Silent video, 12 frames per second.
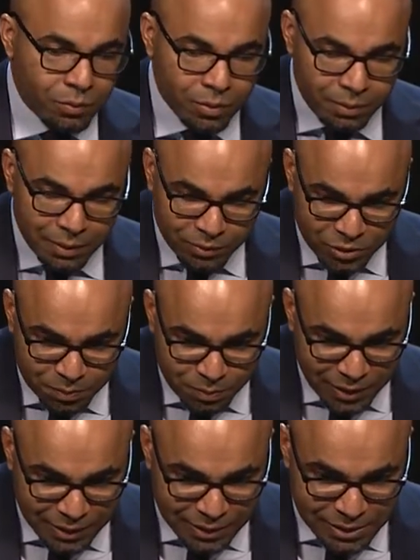will be able to
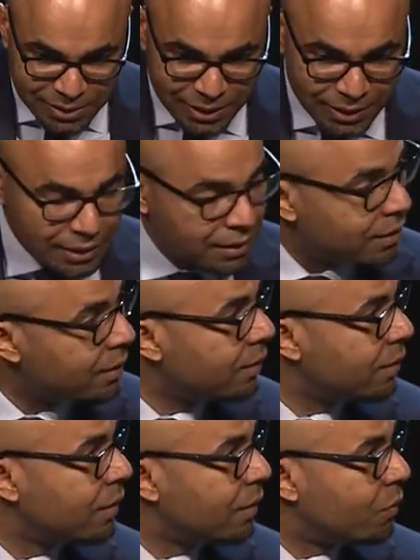spot in a second
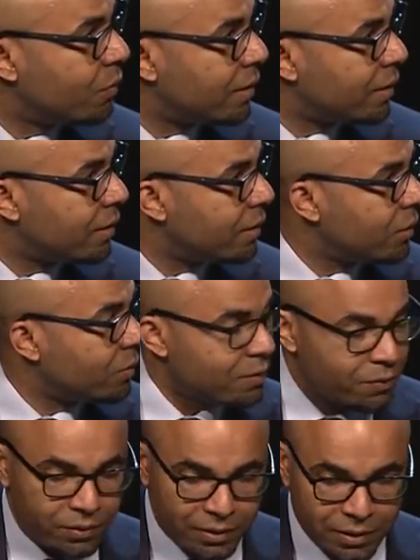whether you're
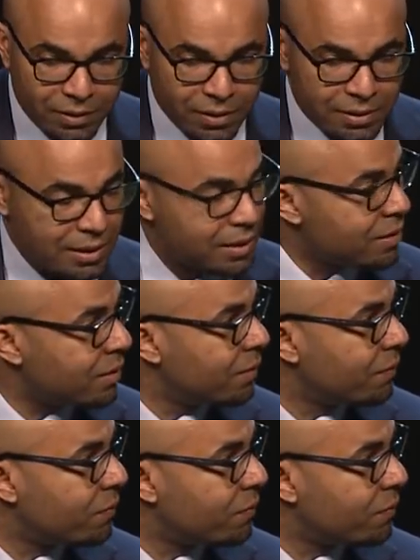inferring causation